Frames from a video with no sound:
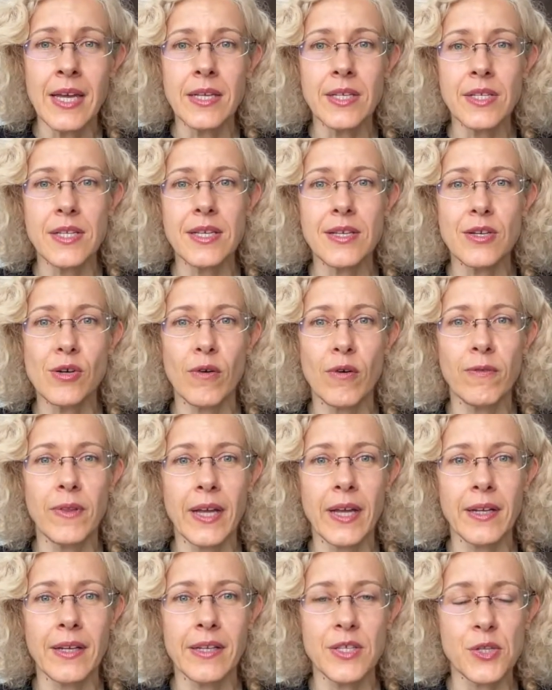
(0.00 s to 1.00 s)
CEO of
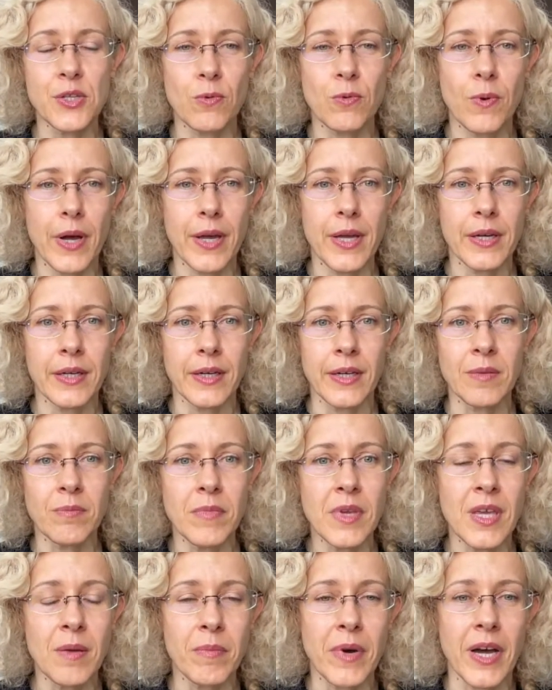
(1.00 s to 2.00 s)
Langley Esquire, and
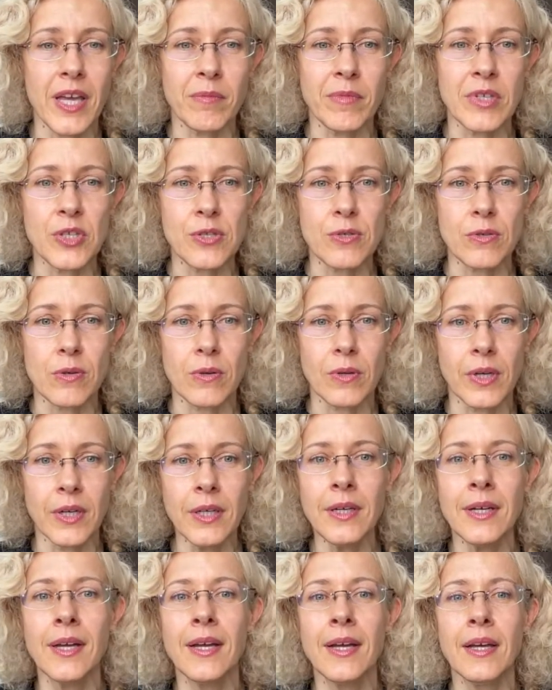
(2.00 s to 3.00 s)
me, Maya Matsuoka,